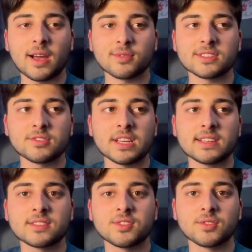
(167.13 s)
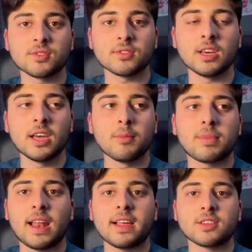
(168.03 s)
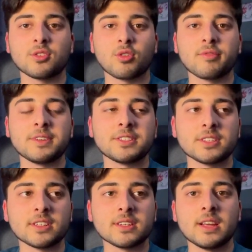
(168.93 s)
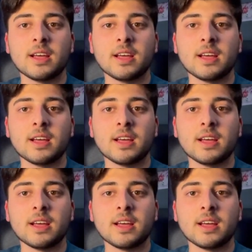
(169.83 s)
I would suggest to plan your revision